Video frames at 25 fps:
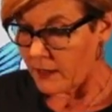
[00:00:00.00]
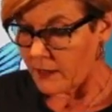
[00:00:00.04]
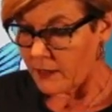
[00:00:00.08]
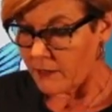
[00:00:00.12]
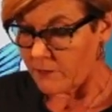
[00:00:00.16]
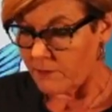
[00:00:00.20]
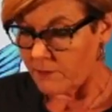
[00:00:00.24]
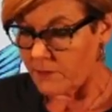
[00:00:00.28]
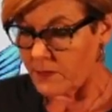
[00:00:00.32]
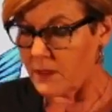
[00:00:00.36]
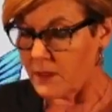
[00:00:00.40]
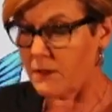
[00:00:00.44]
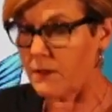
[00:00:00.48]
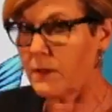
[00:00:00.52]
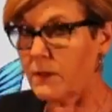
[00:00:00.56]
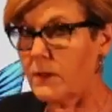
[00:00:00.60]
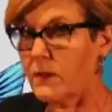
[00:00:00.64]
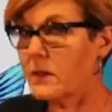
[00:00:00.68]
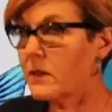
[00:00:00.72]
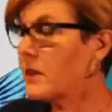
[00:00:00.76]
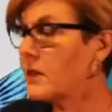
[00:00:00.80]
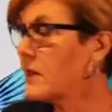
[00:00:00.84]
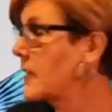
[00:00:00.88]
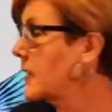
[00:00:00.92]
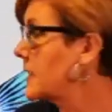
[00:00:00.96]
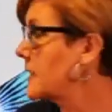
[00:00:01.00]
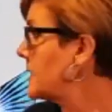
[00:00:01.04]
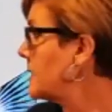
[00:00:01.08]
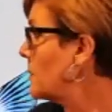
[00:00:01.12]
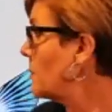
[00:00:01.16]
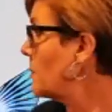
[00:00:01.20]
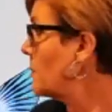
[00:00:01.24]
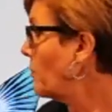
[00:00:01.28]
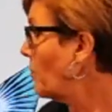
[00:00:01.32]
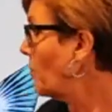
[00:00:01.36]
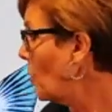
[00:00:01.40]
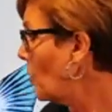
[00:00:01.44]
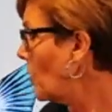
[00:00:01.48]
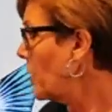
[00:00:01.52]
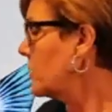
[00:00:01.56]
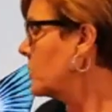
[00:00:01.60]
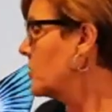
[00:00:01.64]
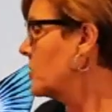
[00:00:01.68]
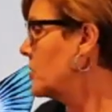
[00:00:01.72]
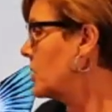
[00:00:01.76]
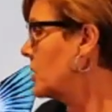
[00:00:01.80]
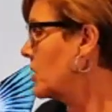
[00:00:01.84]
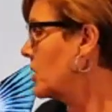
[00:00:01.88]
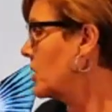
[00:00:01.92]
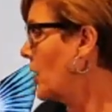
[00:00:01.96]
the it's
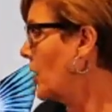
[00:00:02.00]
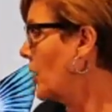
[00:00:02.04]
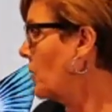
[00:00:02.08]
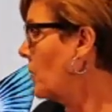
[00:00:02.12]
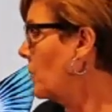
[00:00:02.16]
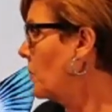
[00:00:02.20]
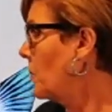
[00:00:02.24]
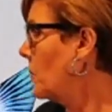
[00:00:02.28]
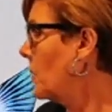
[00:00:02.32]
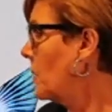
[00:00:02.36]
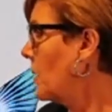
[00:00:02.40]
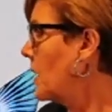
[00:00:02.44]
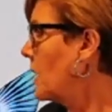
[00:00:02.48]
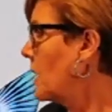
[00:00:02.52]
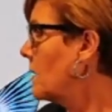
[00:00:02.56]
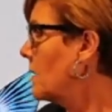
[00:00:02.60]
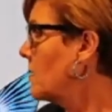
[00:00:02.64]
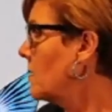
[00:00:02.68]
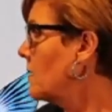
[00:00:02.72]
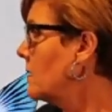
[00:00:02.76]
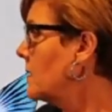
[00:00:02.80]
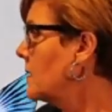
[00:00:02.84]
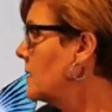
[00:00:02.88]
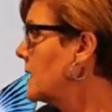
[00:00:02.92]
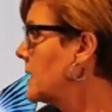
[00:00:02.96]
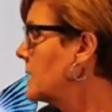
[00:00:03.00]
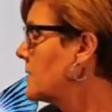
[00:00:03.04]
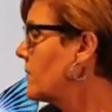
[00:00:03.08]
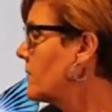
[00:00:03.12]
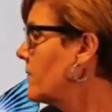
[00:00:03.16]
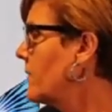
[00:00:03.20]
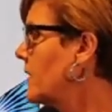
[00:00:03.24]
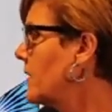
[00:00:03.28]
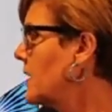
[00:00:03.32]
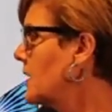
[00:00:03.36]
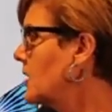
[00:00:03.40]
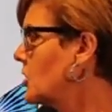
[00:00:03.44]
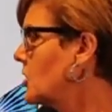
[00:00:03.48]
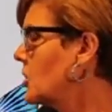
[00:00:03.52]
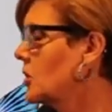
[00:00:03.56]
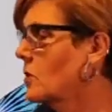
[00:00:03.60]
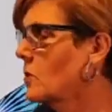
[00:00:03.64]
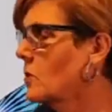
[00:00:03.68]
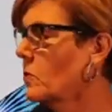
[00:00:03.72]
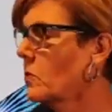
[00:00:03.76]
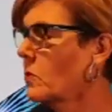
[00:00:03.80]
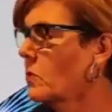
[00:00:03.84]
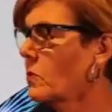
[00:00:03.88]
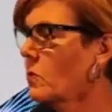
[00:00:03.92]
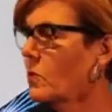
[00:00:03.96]
important though. These fish
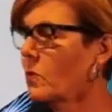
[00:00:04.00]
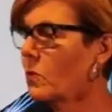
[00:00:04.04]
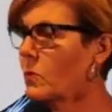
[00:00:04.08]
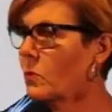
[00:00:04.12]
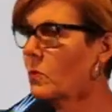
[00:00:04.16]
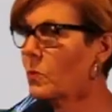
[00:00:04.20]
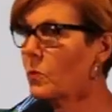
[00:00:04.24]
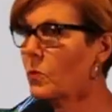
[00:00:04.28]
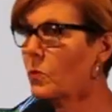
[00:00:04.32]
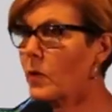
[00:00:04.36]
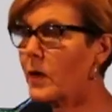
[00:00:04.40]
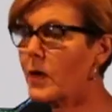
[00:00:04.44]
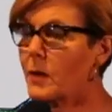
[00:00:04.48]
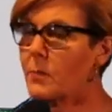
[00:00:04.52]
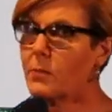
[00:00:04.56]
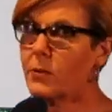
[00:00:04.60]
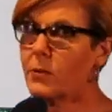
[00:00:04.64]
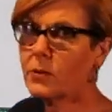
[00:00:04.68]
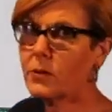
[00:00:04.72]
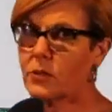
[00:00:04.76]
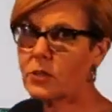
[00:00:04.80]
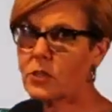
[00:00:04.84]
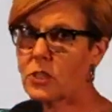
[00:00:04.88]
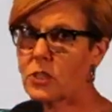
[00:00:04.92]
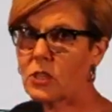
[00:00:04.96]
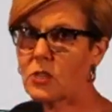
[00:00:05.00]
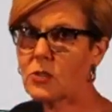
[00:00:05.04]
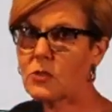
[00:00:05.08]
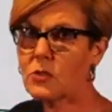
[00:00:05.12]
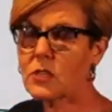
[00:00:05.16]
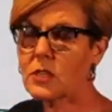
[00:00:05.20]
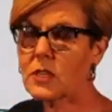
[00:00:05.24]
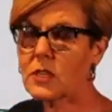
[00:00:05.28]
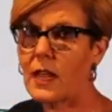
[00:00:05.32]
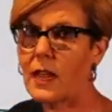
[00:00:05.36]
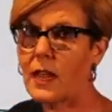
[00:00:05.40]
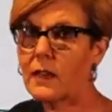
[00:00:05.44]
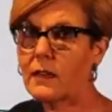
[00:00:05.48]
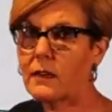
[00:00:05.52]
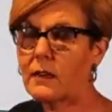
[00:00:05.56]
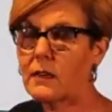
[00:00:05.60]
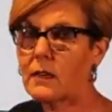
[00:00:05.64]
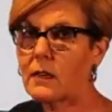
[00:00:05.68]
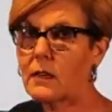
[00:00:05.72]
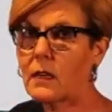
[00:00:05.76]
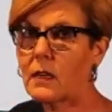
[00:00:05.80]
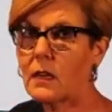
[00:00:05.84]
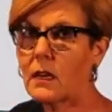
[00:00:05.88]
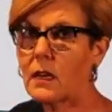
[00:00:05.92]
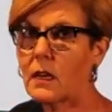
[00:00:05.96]
reproduce at
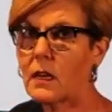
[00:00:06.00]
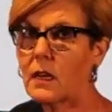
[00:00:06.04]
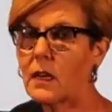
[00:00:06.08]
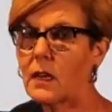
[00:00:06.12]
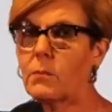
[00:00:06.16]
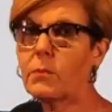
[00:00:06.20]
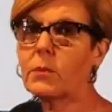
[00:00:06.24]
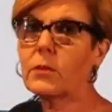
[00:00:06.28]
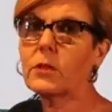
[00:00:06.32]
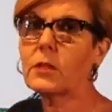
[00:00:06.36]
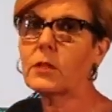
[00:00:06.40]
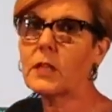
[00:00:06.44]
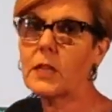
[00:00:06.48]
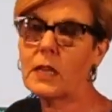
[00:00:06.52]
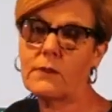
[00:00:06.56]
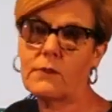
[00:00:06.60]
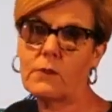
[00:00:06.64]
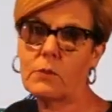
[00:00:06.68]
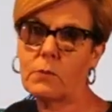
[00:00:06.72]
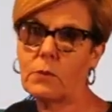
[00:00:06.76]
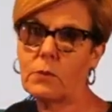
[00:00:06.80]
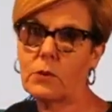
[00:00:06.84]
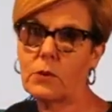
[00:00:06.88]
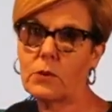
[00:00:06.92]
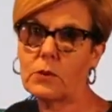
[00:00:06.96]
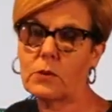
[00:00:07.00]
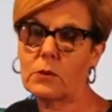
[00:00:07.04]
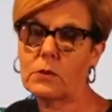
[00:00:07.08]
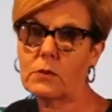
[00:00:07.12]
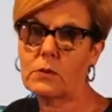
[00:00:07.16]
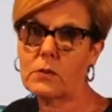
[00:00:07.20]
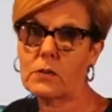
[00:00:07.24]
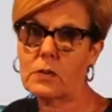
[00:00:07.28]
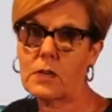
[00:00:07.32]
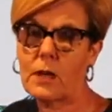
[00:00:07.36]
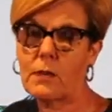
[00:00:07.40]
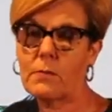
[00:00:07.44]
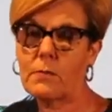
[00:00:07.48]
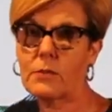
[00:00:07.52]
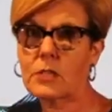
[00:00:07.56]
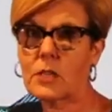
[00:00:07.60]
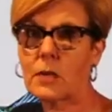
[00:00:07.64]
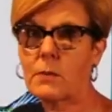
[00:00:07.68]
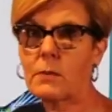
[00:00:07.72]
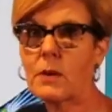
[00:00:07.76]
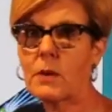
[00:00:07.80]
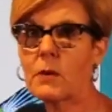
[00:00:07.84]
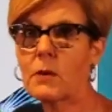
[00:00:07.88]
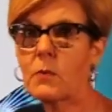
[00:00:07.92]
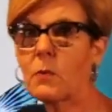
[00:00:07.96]
unbelievable numbers.
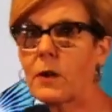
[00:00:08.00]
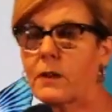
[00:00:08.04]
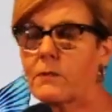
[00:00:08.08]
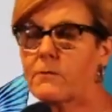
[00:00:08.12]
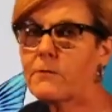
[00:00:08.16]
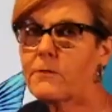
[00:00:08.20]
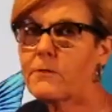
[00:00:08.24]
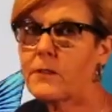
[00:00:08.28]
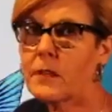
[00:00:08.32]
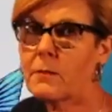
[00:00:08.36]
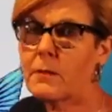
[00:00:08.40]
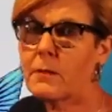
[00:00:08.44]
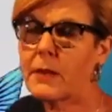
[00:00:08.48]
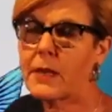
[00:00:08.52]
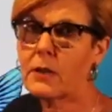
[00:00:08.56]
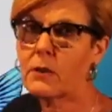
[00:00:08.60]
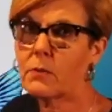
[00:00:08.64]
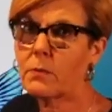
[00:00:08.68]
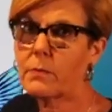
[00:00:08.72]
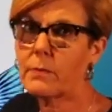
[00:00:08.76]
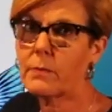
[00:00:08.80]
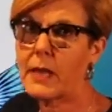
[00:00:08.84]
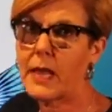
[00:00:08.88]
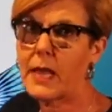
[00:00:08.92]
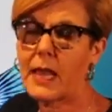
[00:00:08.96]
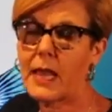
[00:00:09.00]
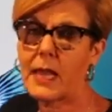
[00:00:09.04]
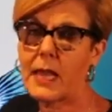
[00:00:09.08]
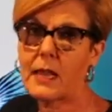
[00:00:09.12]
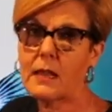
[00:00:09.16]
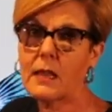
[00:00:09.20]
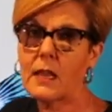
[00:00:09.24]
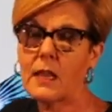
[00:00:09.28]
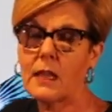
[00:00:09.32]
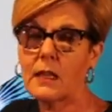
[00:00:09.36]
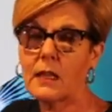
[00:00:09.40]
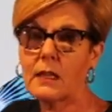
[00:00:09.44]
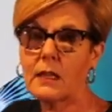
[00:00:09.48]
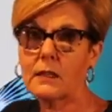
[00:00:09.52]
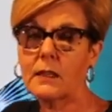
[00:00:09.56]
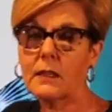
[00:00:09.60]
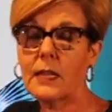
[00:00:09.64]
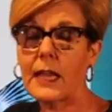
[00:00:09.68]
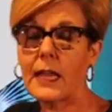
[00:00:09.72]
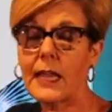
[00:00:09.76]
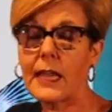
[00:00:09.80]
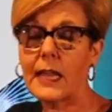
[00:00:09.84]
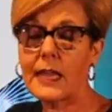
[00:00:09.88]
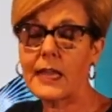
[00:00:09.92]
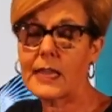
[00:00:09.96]
I mean, one female may
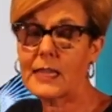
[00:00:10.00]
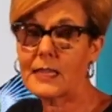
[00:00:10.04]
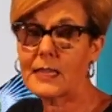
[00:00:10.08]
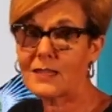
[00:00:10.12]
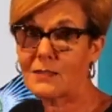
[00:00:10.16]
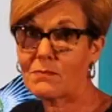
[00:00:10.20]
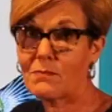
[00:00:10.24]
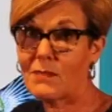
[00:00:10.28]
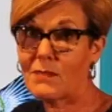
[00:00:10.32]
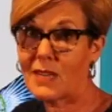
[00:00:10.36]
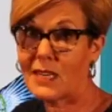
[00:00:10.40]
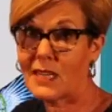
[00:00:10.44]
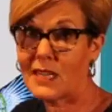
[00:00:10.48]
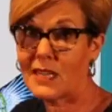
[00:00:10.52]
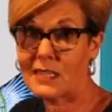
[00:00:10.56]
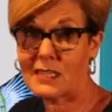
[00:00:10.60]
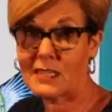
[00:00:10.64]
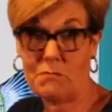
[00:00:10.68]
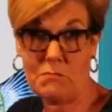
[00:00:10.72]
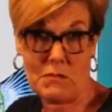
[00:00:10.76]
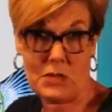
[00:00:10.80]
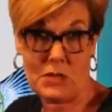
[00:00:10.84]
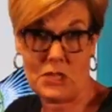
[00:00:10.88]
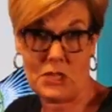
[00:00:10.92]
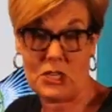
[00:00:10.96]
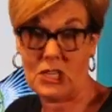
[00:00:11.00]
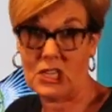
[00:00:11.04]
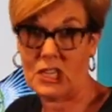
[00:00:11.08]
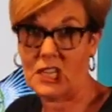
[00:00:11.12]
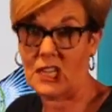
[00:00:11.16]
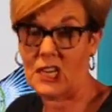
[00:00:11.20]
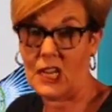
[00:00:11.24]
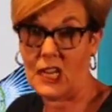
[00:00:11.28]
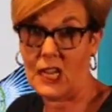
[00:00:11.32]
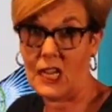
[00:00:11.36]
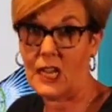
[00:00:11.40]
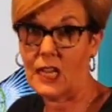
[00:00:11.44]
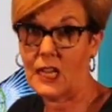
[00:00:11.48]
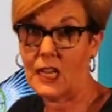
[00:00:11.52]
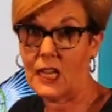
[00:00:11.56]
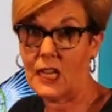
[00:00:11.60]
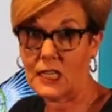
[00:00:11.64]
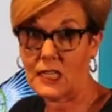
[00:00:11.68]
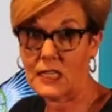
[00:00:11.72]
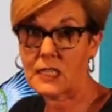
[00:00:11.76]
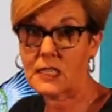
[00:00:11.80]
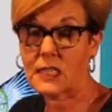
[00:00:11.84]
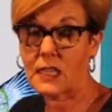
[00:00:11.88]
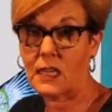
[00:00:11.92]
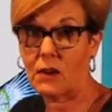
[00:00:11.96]
lay as many as a million
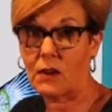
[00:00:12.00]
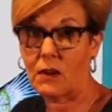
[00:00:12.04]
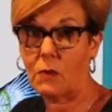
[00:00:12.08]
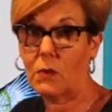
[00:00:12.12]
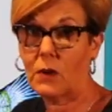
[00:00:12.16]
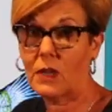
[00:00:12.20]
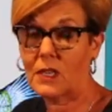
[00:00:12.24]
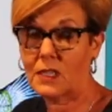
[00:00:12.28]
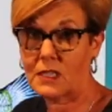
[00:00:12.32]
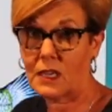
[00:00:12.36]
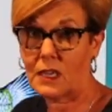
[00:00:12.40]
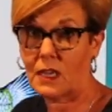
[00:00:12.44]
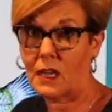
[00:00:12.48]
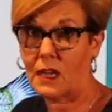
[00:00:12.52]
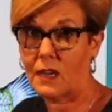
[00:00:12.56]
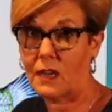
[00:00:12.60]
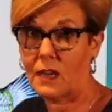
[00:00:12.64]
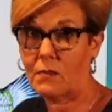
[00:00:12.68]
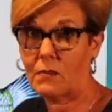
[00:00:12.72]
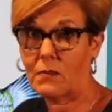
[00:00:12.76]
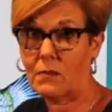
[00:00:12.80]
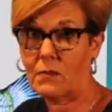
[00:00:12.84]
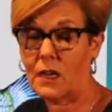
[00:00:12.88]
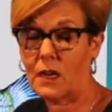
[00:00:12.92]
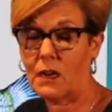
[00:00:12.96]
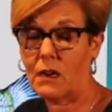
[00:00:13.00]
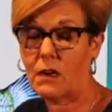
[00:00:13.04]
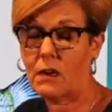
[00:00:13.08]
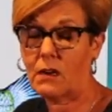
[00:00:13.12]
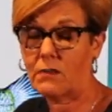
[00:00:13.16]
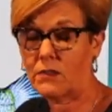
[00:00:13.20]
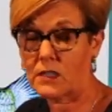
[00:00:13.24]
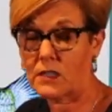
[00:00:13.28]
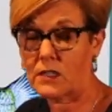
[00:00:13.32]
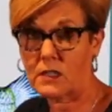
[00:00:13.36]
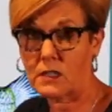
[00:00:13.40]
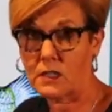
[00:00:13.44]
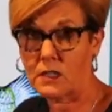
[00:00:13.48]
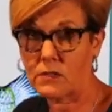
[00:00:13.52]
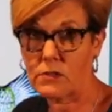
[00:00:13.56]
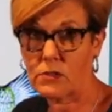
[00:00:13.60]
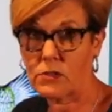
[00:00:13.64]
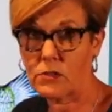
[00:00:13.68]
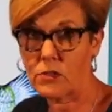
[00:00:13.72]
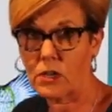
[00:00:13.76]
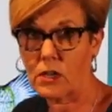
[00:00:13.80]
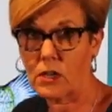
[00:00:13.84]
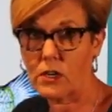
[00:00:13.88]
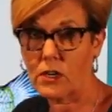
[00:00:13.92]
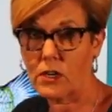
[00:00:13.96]
eggs at one time. Now, obviously,
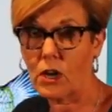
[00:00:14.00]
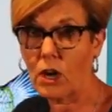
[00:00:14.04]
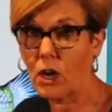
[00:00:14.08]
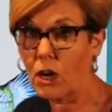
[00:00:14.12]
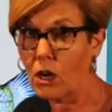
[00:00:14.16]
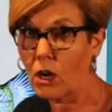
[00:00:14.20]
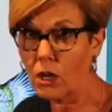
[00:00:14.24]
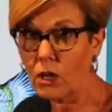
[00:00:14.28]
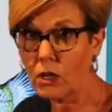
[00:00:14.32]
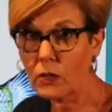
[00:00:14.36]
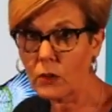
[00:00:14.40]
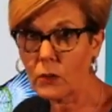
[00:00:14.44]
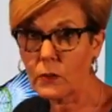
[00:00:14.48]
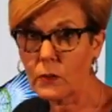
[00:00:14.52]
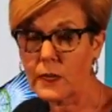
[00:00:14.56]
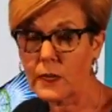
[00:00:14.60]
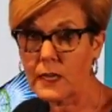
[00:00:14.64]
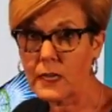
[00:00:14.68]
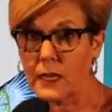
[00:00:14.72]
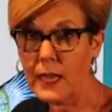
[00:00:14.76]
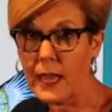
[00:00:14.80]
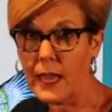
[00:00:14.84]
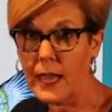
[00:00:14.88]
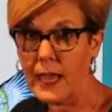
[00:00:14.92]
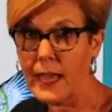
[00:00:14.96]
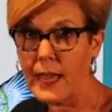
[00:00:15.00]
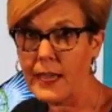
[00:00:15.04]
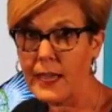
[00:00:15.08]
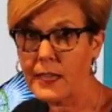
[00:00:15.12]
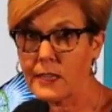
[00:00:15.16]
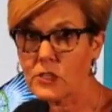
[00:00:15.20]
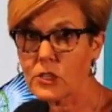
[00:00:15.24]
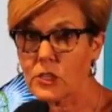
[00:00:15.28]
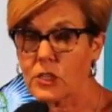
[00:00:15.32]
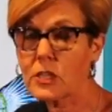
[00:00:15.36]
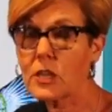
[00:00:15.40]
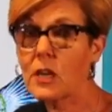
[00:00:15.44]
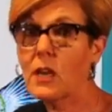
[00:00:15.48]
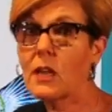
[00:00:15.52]
they're not all going to hatch,